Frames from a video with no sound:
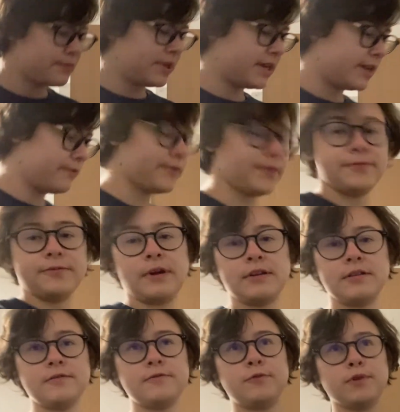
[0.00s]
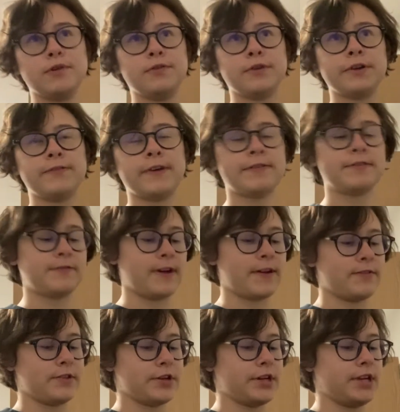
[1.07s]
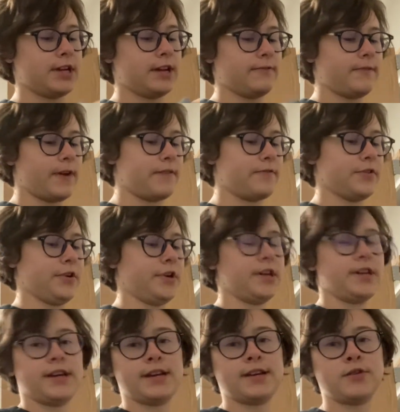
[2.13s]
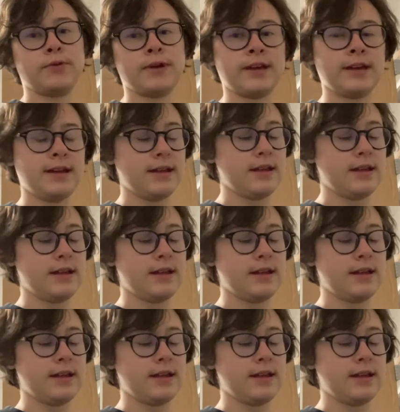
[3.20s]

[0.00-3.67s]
meeting from 4.45 to 5.30. At 5.30 I had a quick